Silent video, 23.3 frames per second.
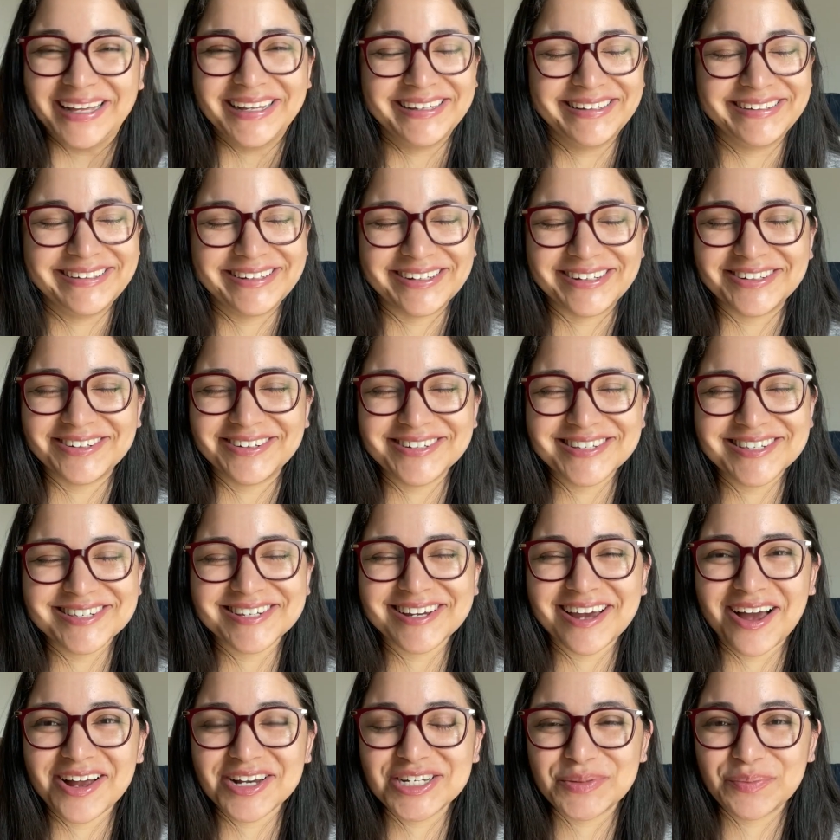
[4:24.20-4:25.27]
good old
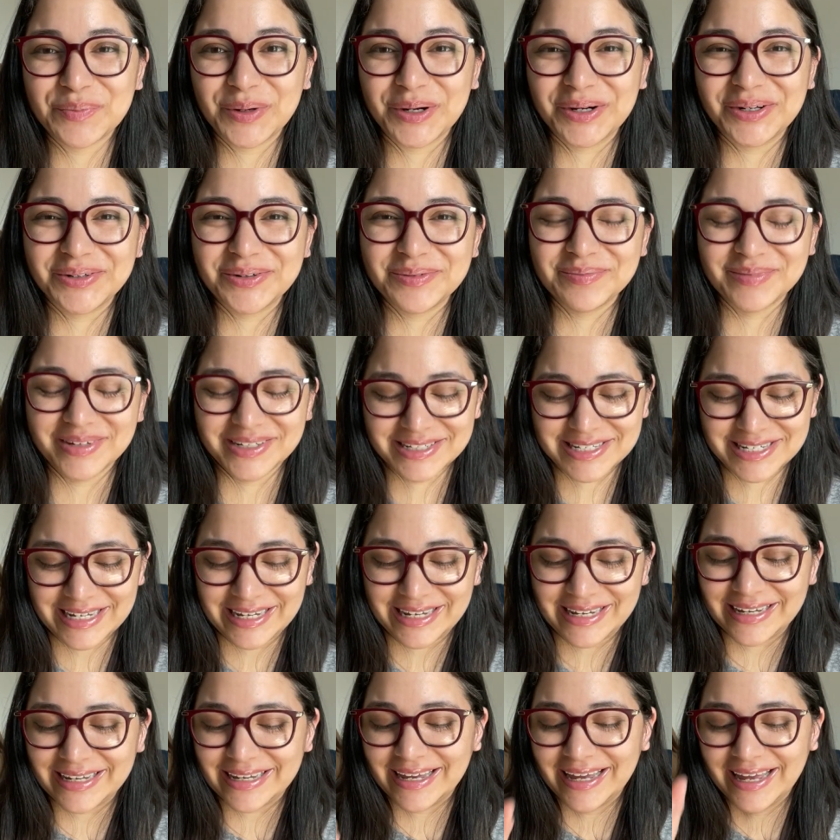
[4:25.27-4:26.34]
Scotch broom
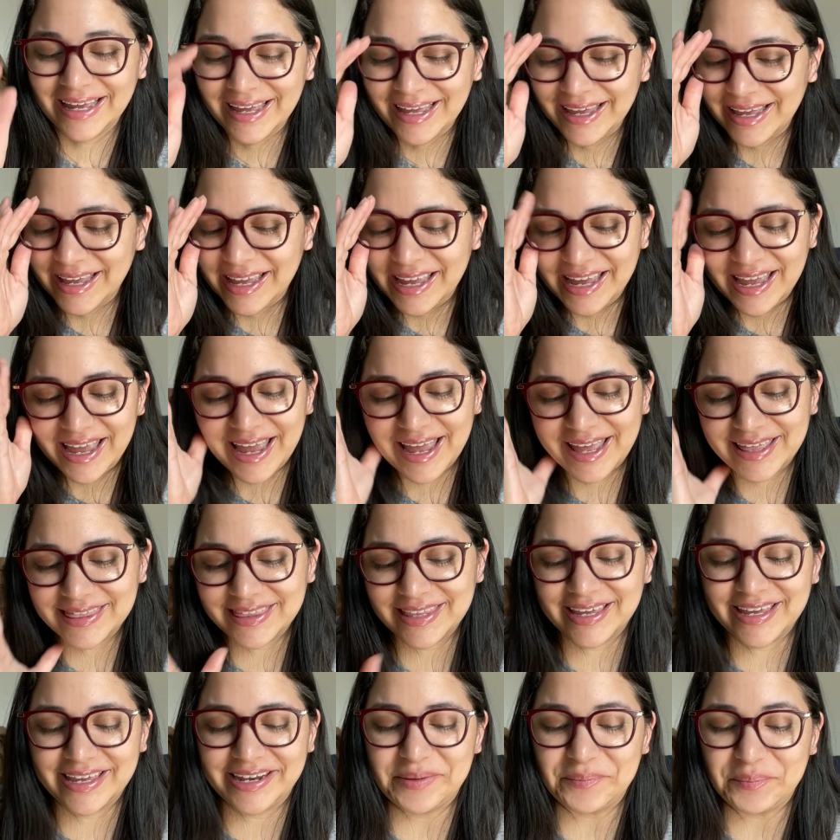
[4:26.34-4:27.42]
tee, and
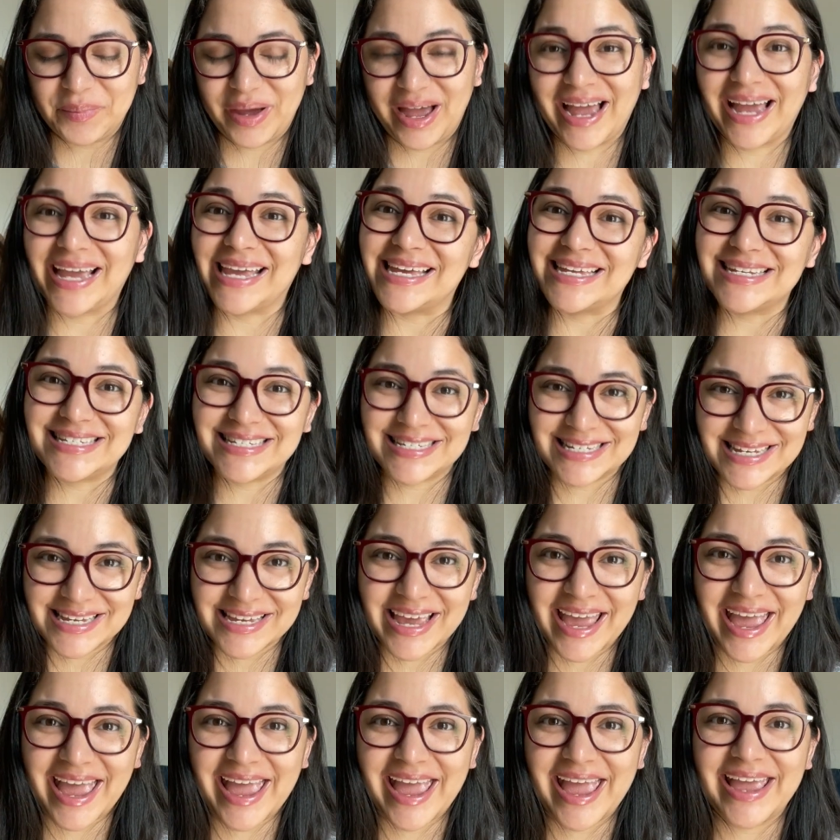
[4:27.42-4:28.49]
then my
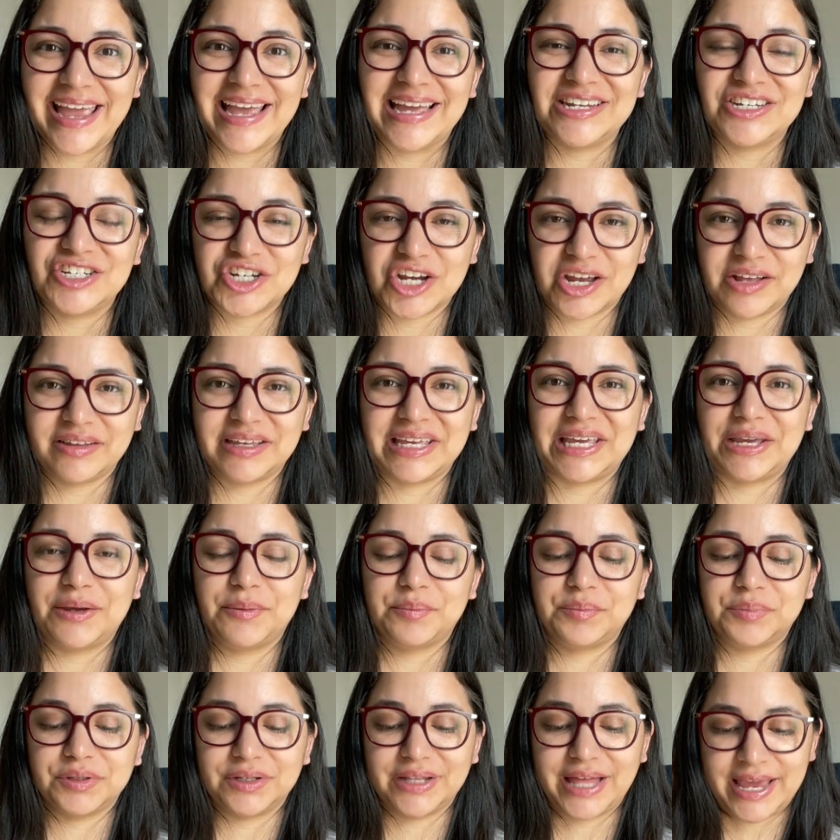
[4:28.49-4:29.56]
DK jelly
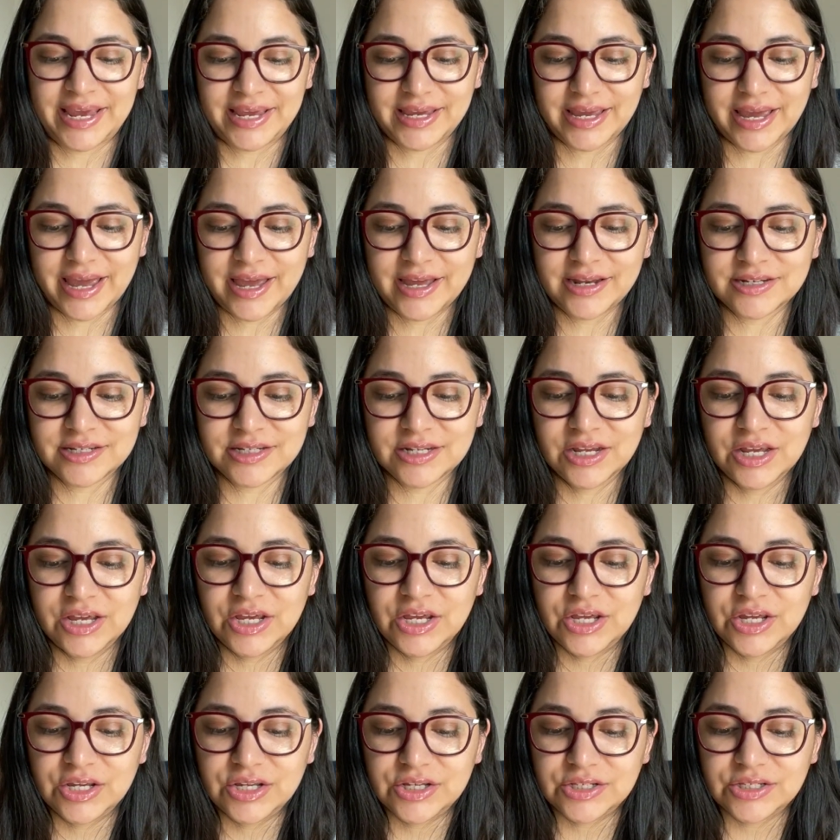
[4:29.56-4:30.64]
blanket.
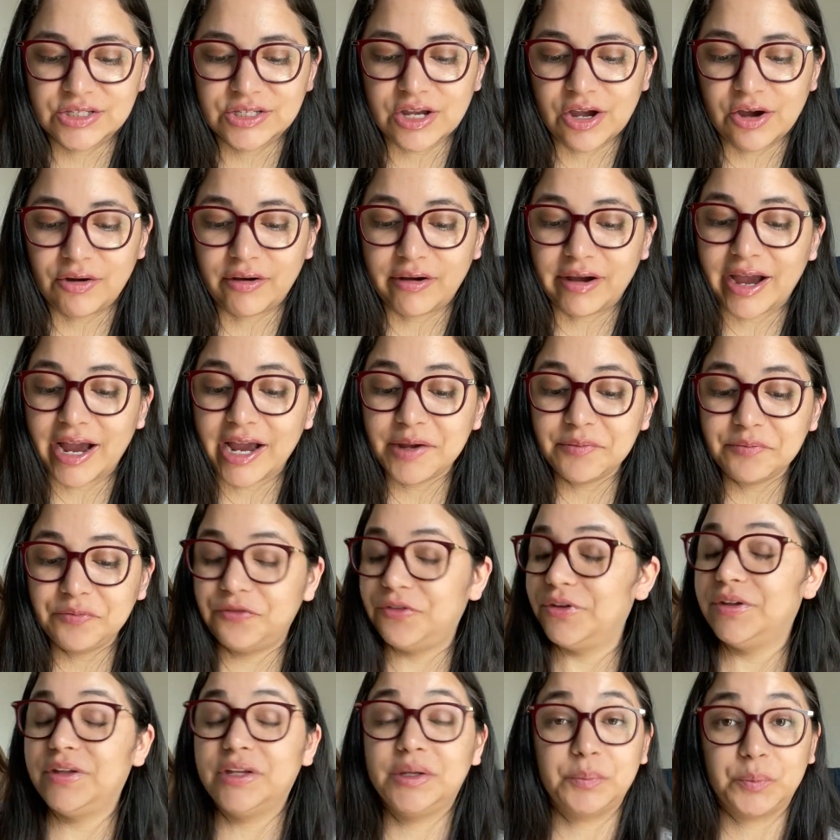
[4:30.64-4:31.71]
So I'm
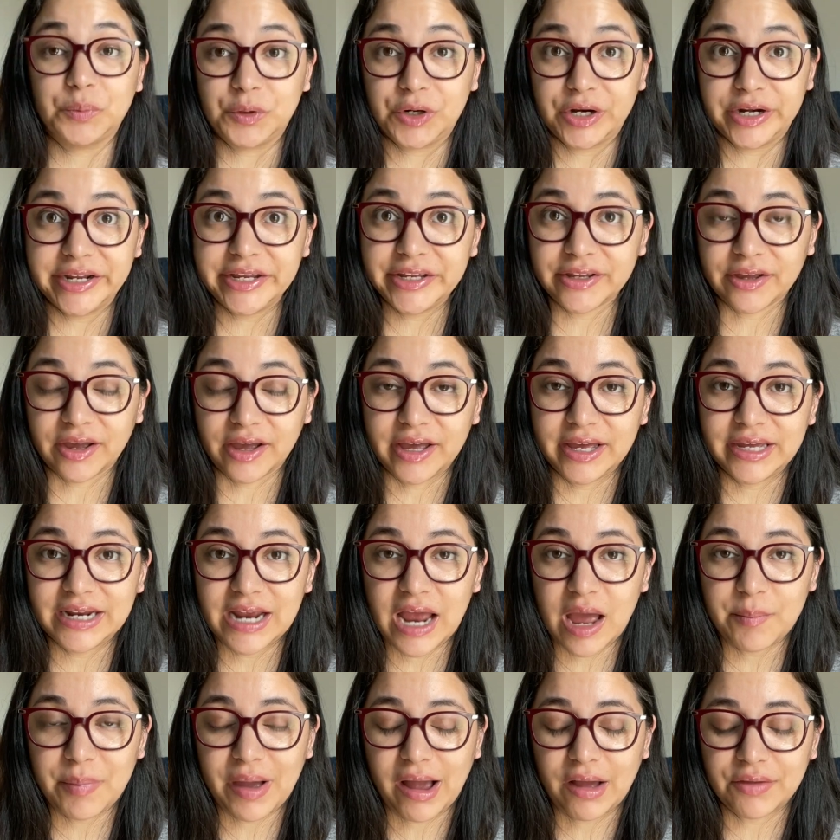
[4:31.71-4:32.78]
feeling pretty good
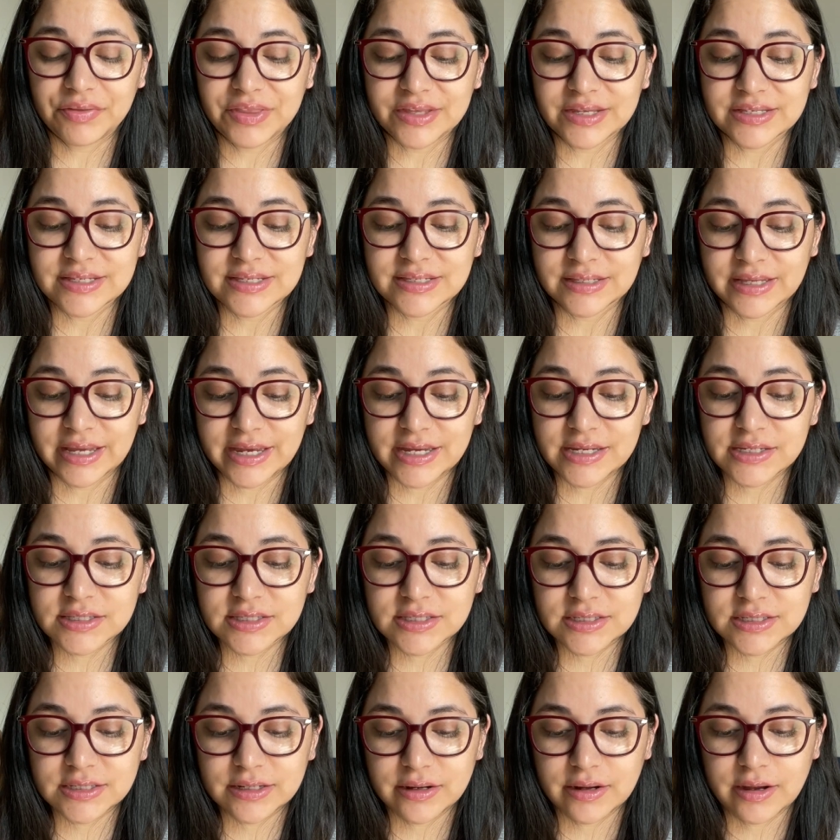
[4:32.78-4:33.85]
about this
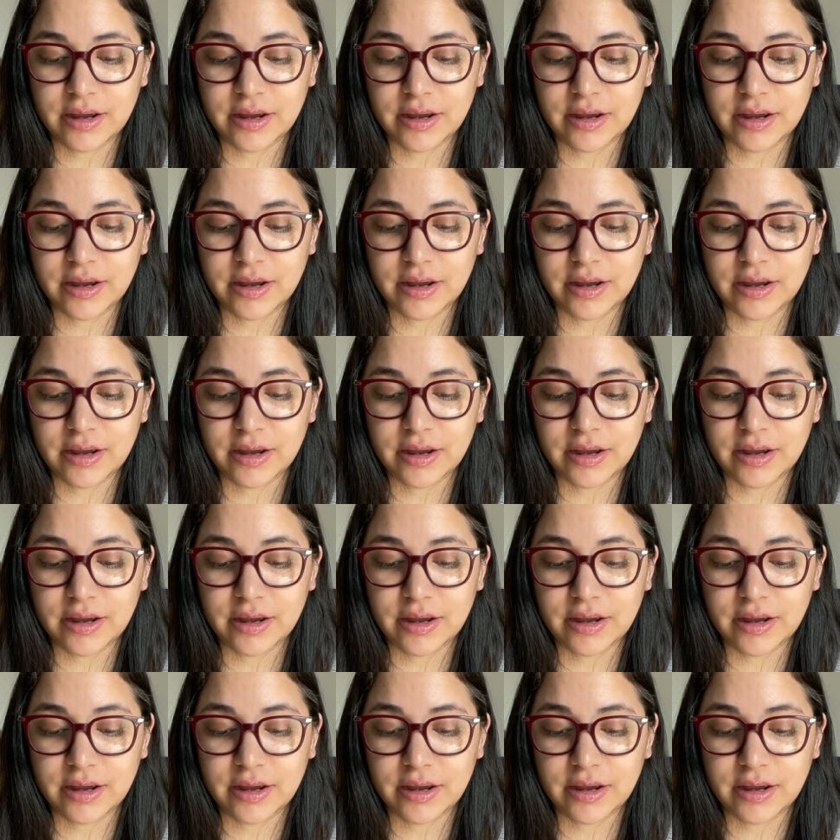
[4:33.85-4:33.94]
list,